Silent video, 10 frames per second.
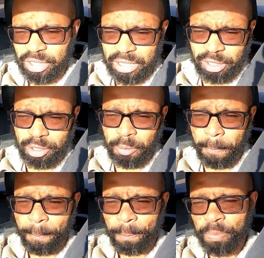
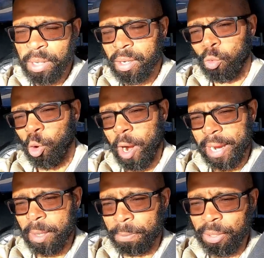system where I
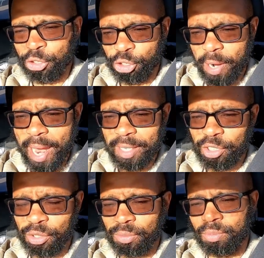could put
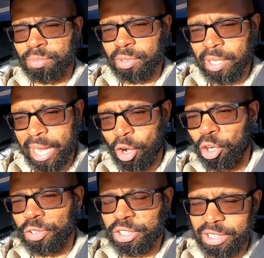tracks like
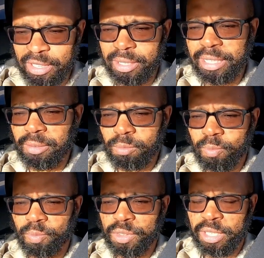on the ceiling
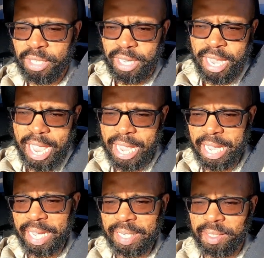
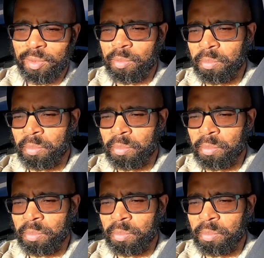and